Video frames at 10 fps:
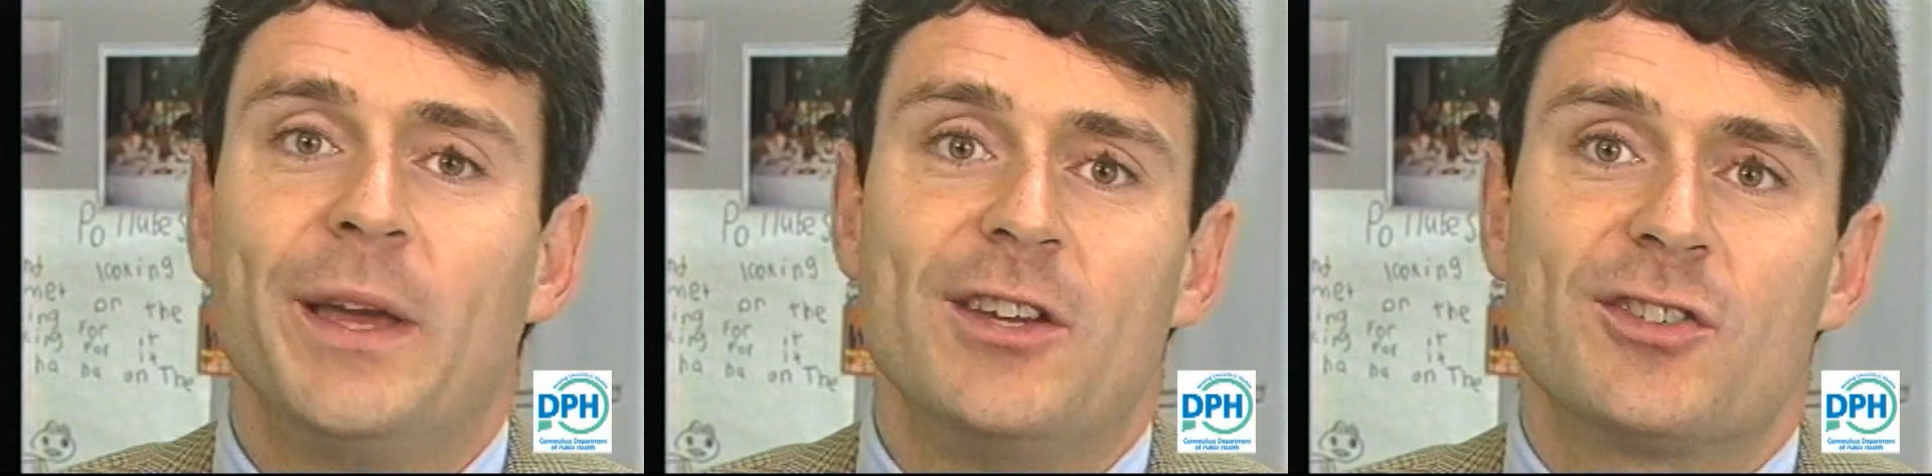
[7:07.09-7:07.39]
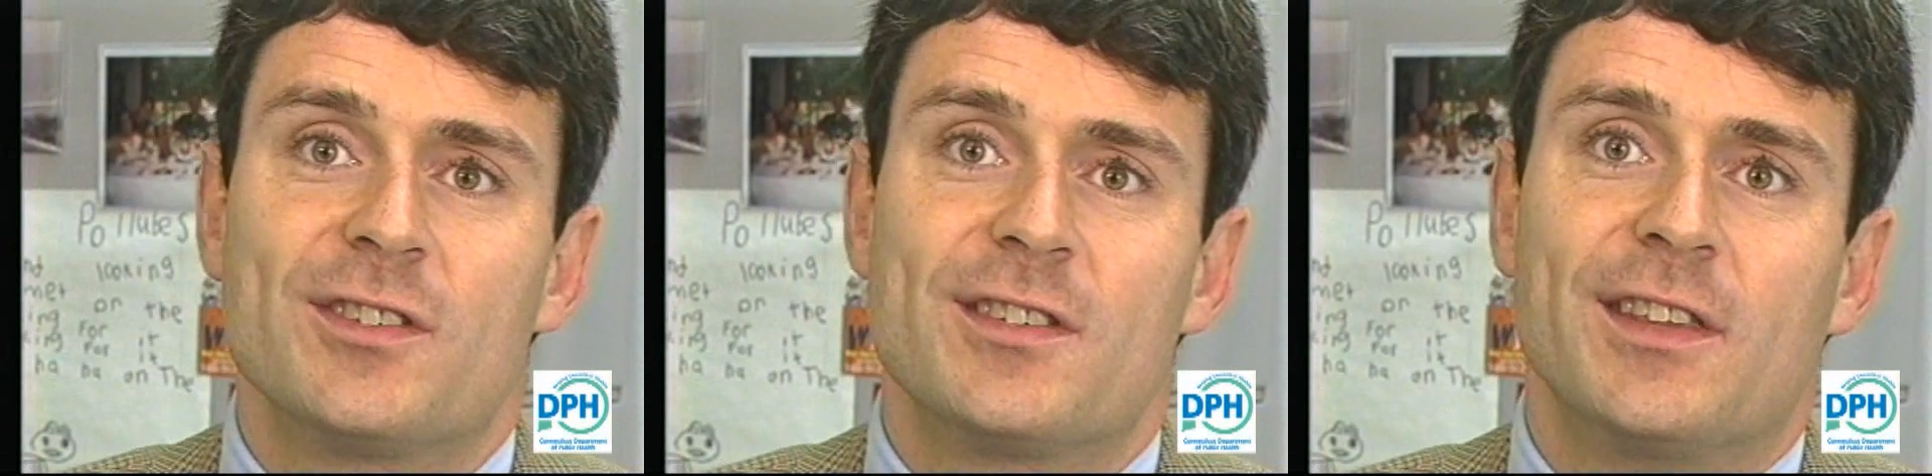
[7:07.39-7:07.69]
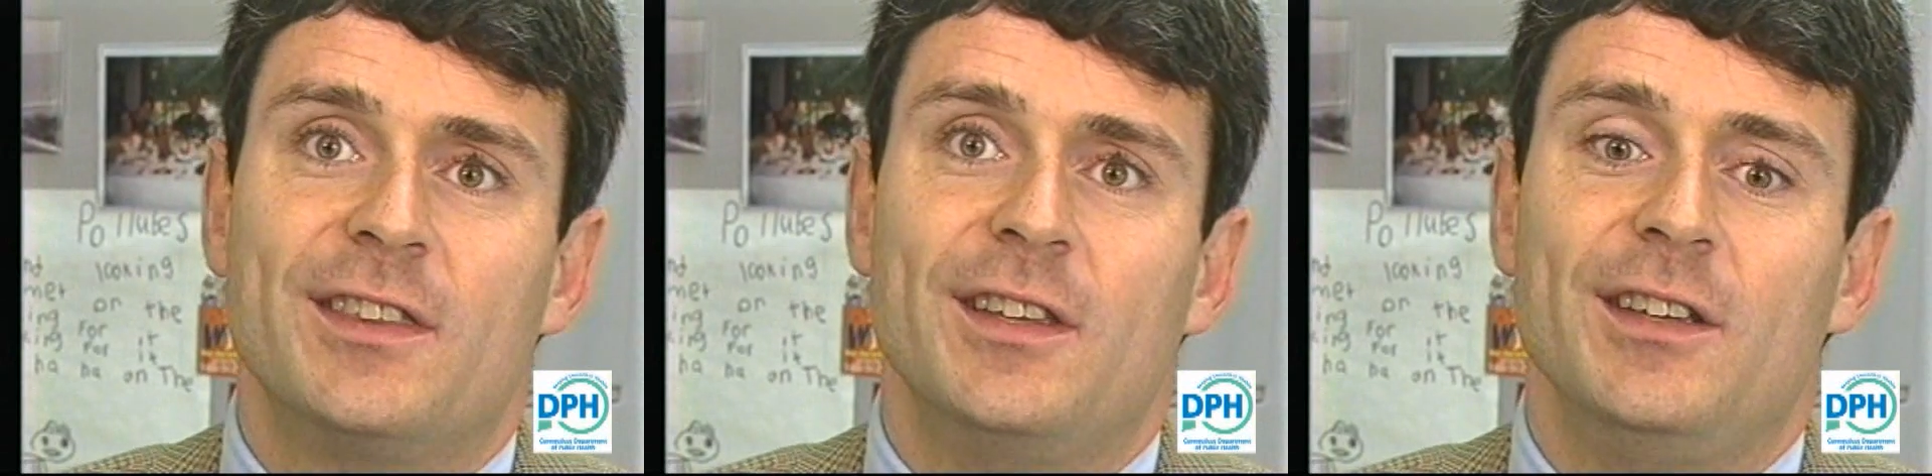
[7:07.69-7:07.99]
patients
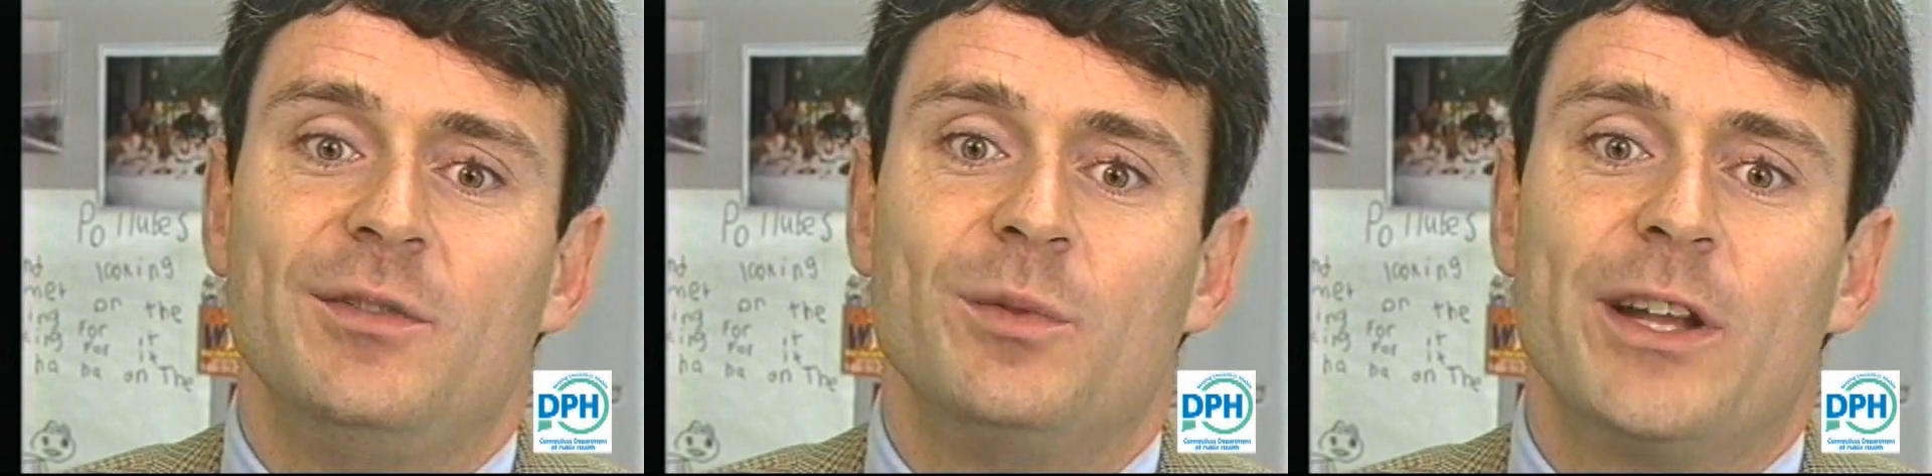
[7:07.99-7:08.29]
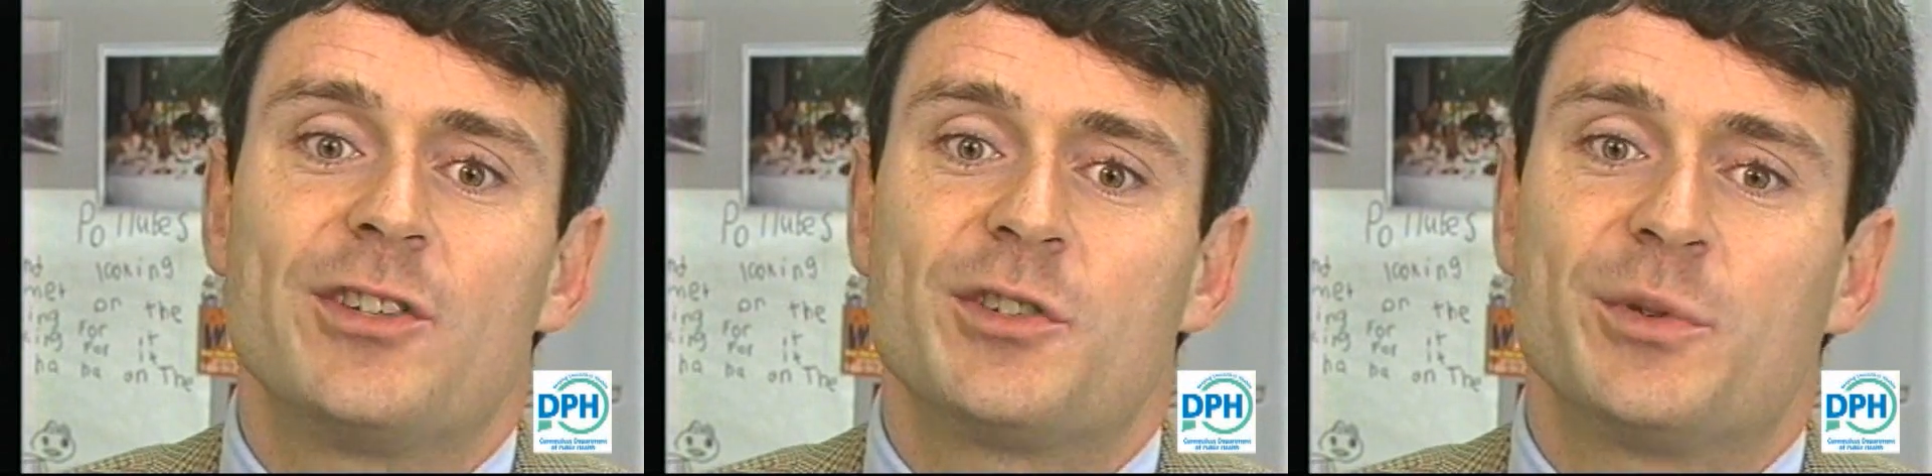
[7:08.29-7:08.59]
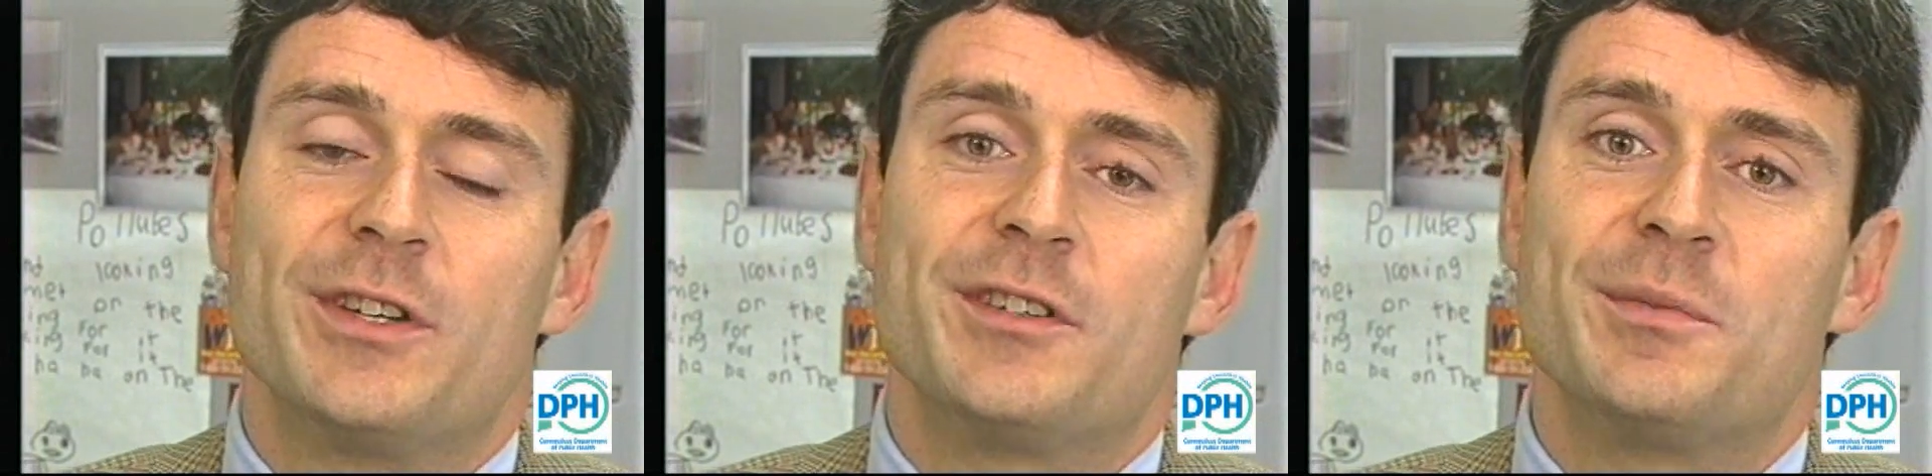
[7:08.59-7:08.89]
that the
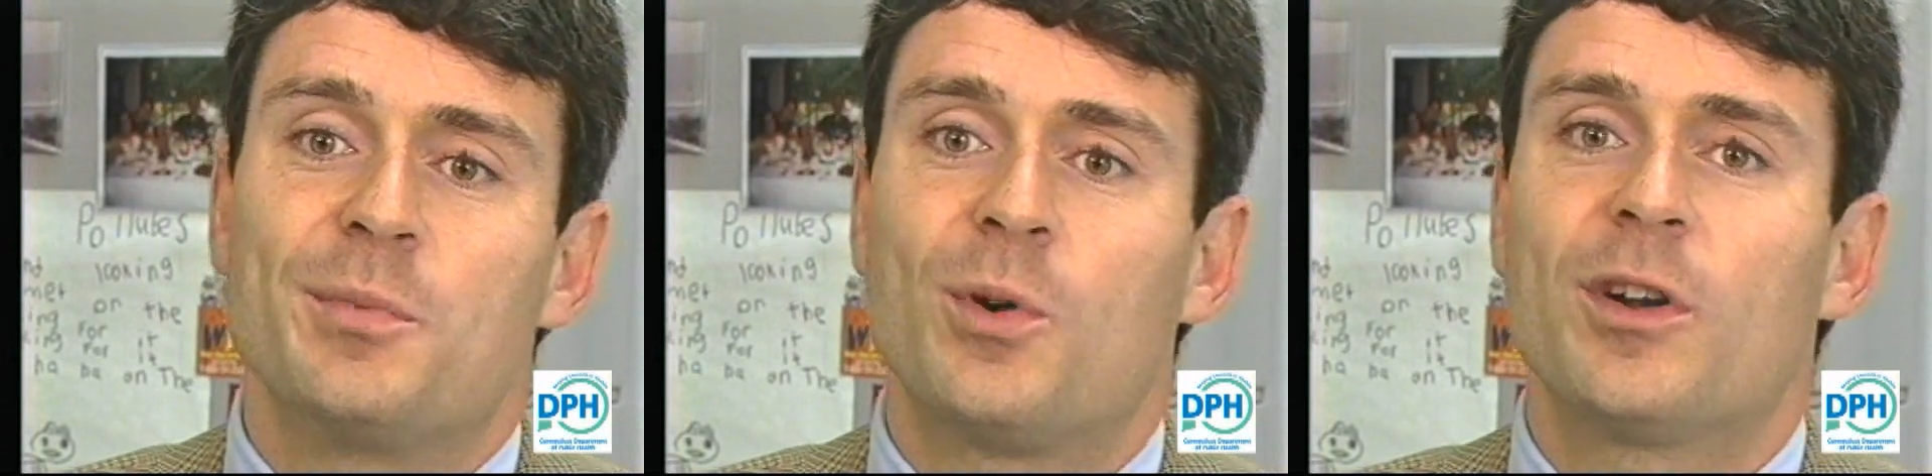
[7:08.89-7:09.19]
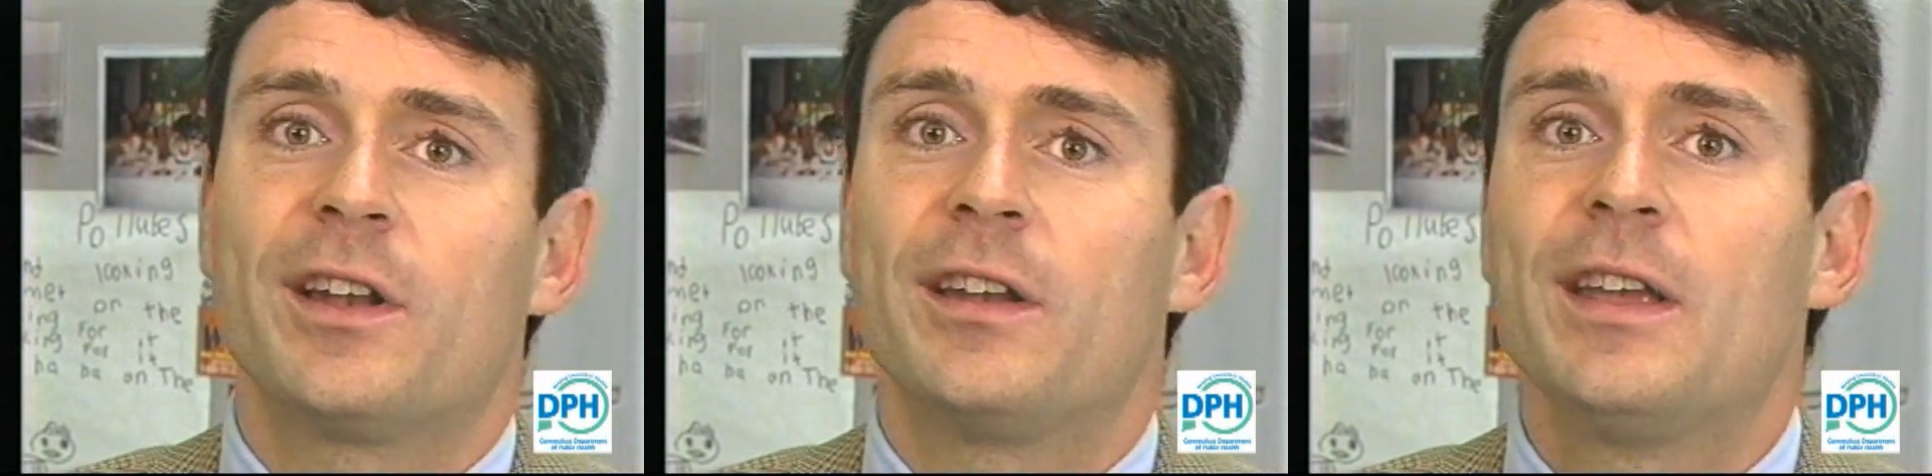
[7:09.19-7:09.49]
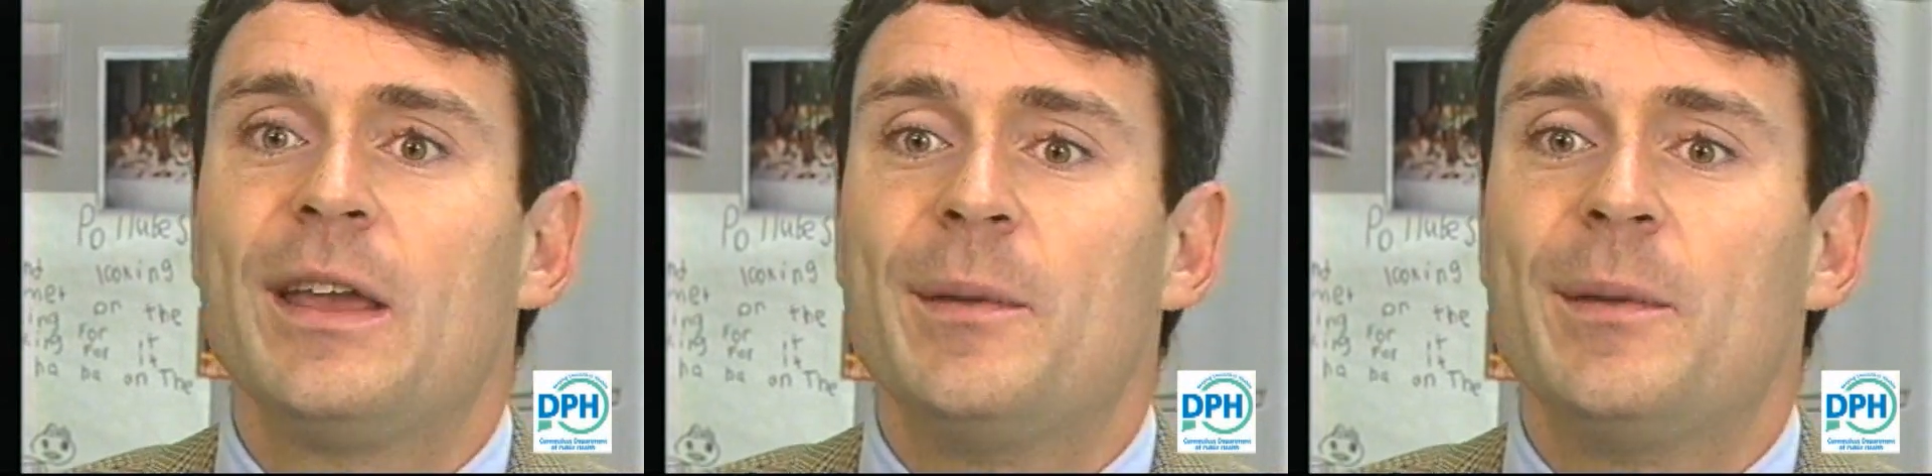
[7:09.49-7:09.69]
registry is important